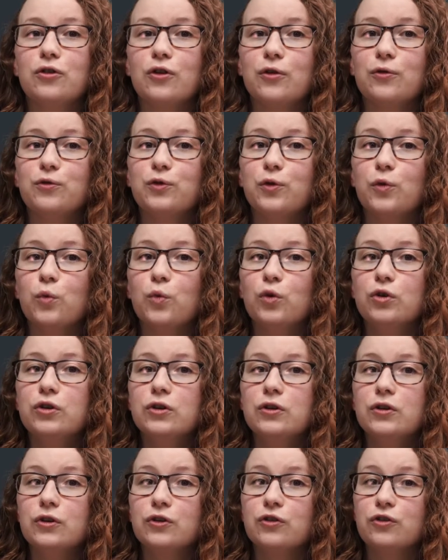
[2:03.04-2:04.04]
of the
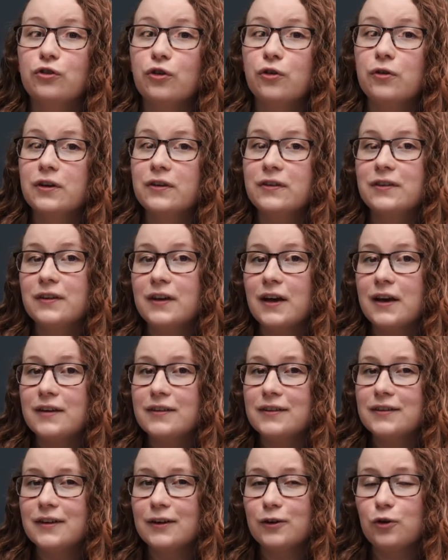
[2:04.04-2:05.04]
wooden luxurious
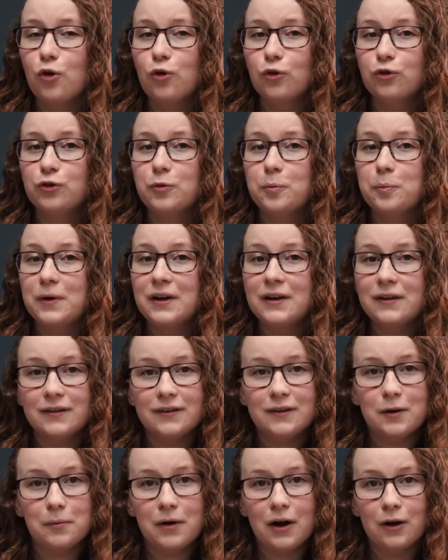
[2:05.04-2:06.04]
case that holds the
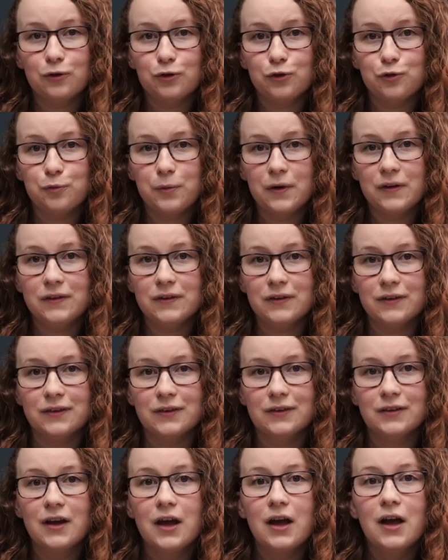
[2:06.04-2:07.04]
biggest amount of
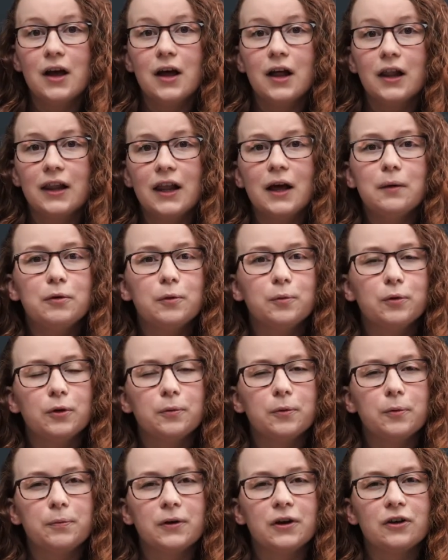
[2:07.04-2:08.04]
pencils. Let me pull
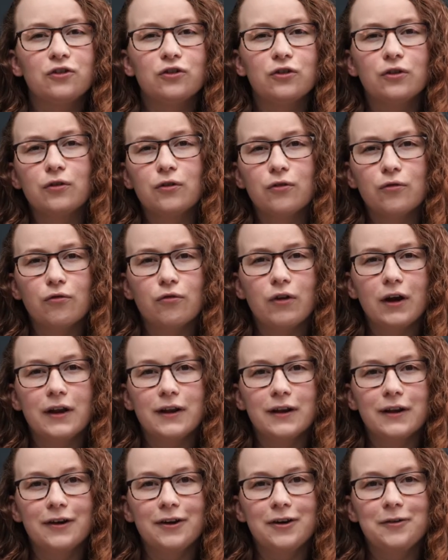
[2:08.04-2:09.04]
up a picture right
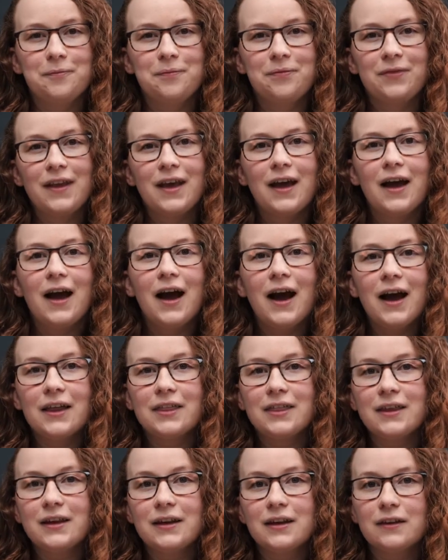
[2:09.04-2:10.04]
here. I
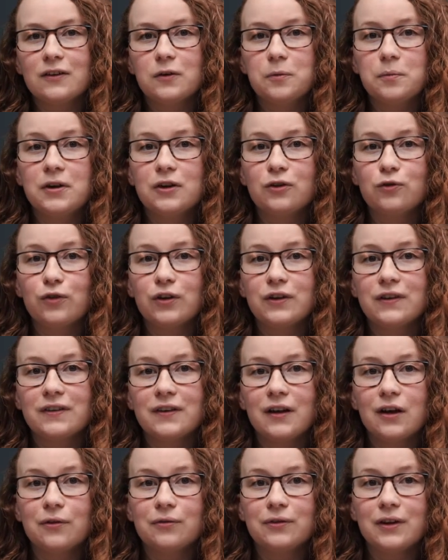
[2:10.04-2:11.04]
think it speaks for
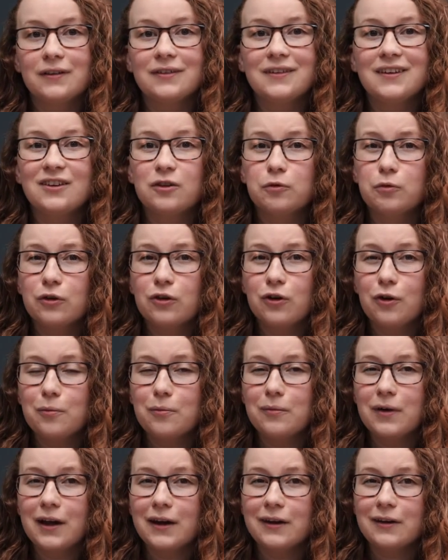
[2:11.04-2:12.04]
itself that this will
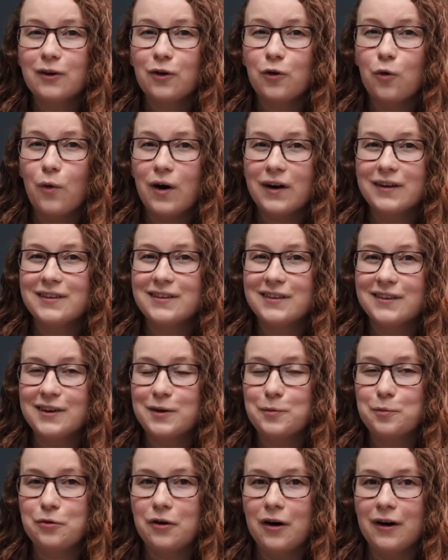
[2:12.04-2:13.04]
come at a quite
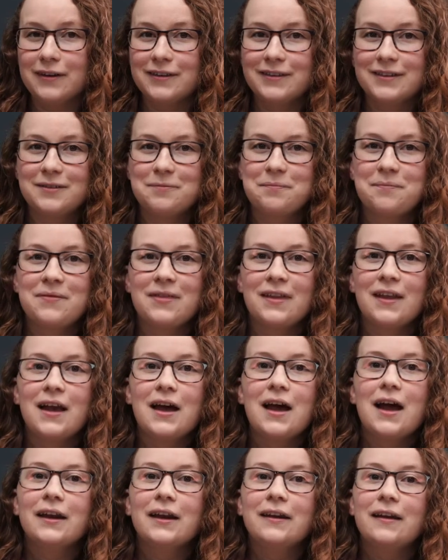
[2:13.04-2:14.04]
steep price.
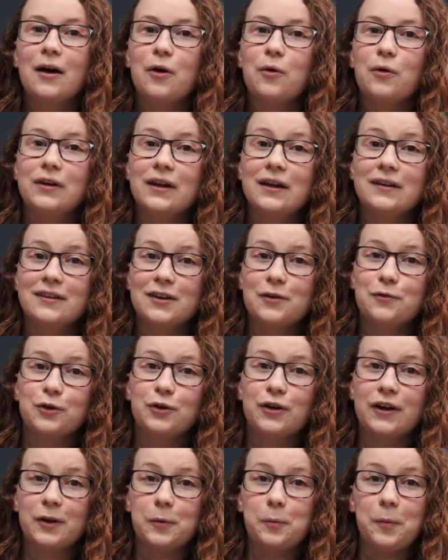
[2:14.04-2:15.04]
Now let's have a
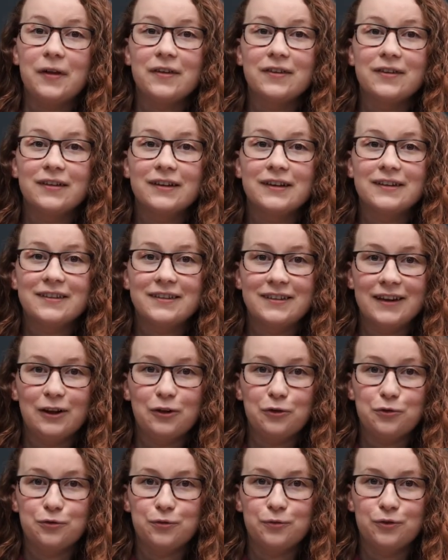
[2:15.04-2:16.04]
look at the pencil itself.